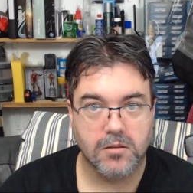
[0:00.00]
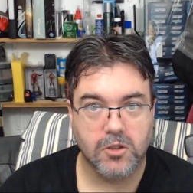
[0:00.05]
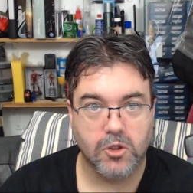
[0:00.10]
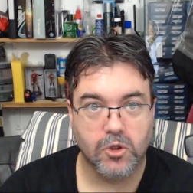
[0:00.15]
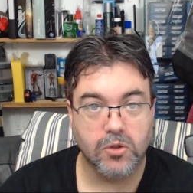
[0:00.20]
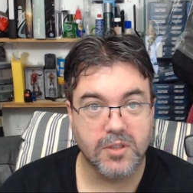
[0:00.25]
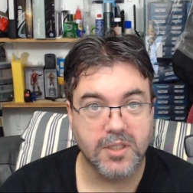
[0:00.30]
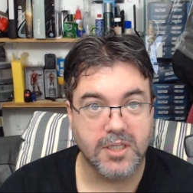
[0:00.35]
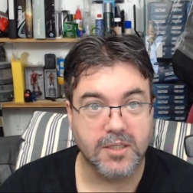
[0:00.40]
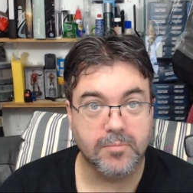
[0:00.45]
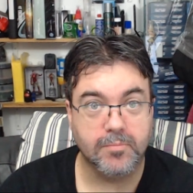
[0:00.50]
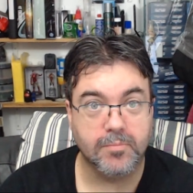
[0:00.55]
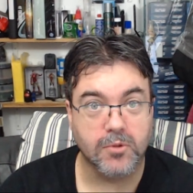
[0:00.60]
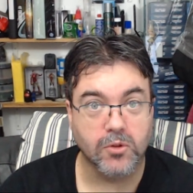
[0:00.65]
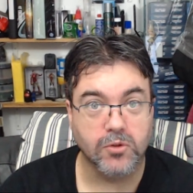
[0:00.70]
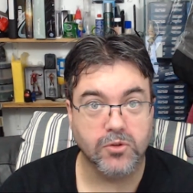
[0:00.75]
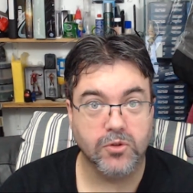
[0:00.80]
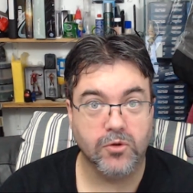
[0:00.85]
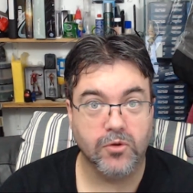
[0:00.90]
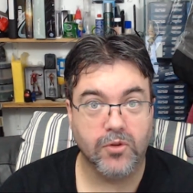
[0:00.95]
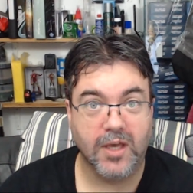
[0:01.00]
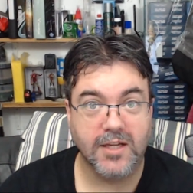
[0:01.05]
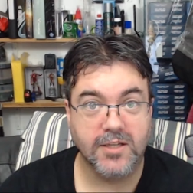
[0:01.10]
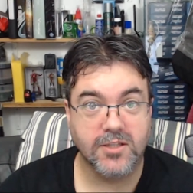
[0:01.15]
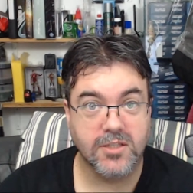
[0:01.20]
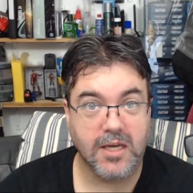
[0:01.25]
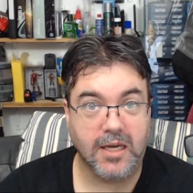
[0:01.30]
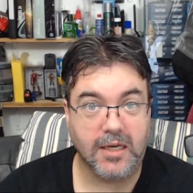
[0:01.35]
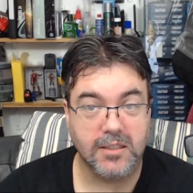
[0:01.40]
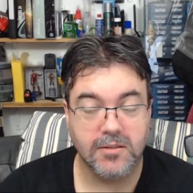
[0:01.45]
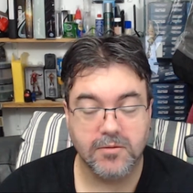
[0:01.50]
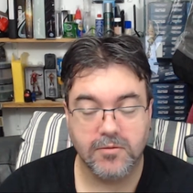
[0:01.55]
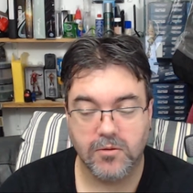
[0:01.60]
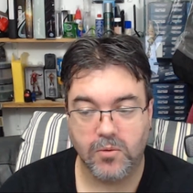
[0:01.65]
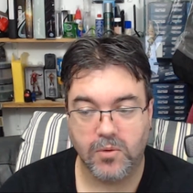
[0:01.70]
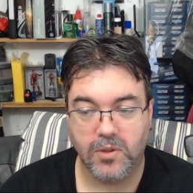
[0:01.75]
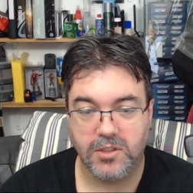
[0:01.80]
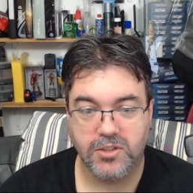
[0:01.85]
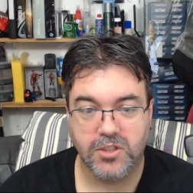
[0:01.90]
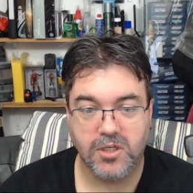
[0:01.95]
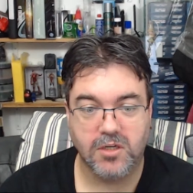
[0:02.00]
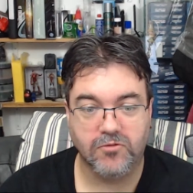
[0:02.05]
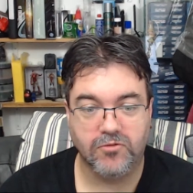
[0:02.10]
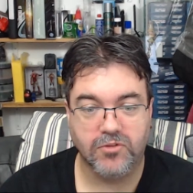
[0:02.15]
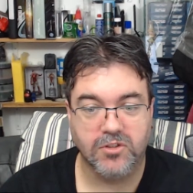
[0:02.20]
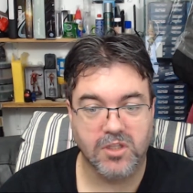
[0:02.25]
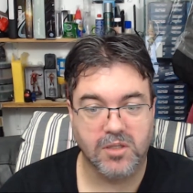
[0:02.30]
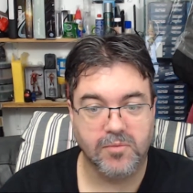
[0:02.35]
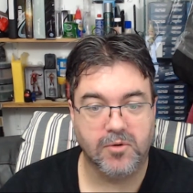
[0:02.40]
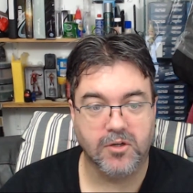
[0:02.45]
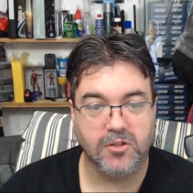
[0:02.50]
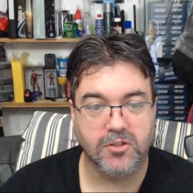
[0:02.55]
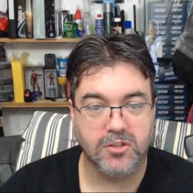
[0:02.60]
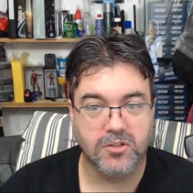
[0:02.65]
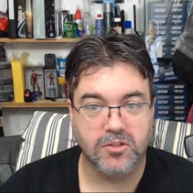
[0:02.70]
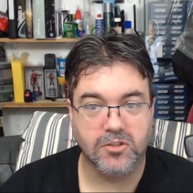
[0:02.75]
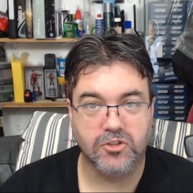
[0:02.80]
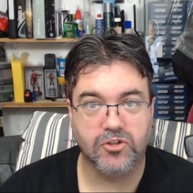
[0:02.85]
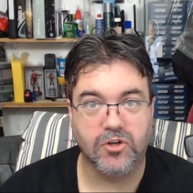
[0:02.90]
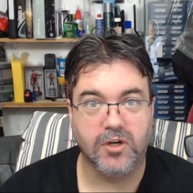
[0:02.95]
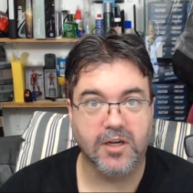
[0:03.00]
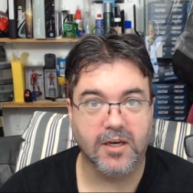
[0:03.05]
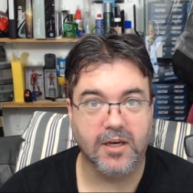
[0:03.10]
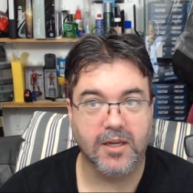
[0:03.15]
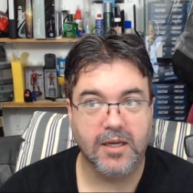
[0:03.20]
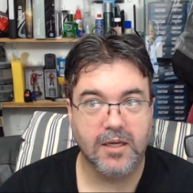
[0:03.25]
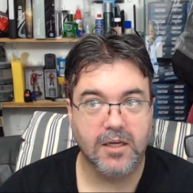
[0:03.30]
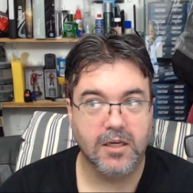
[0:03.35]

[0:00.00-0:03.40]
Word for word: Coolead Bluetooth headset, which I recently purchased to try and